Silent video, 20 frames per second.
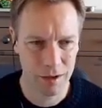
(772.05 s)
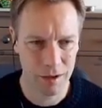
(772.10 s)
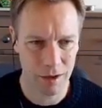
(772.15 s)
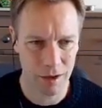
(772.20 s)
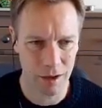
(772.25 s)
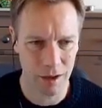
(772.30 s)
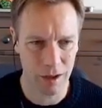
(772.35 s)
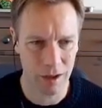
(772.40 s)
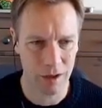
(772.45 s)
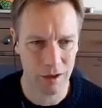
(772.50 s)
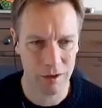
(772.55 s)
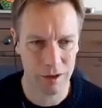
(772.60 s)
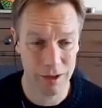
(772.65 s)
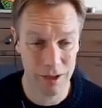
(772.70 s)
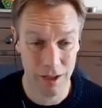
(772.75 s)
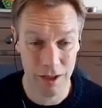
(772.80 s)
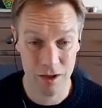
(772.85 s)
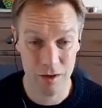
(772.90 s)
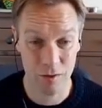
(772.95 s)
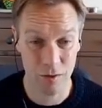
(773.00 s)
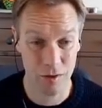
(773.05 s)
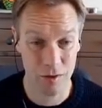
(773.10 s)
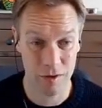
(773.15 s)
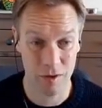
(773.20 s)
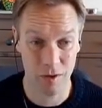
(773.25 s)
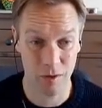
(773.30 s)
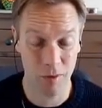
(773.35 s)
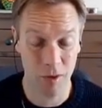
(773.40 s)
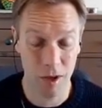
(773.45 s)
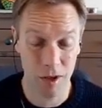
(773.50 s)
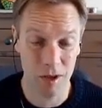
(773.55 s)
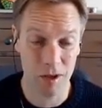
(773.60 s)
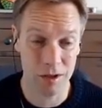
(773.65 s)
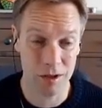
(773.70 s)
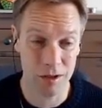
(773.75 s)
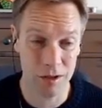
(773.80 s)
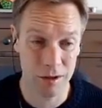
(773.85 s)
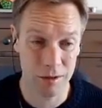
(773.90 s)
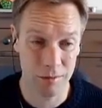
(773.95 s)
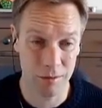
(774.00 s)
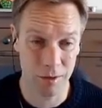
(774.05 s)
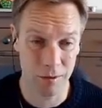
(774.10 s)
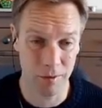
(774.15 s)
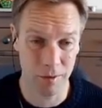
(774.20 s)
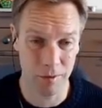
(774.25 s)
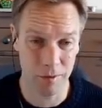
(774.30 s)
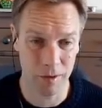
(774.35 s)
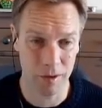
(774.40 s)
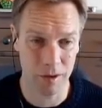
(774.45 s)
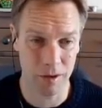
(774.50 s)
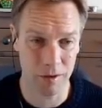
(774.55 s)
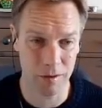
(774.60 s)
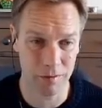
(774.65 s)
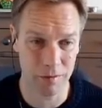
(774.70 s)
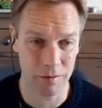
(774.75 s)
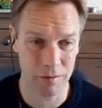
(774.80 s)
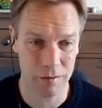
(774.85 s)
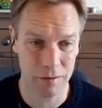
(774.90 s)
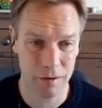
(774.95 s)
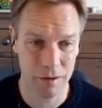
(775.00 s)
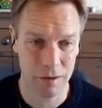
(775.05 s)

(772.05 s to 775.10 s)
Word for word: Uh, the tests would have still passed, but we wouldn't have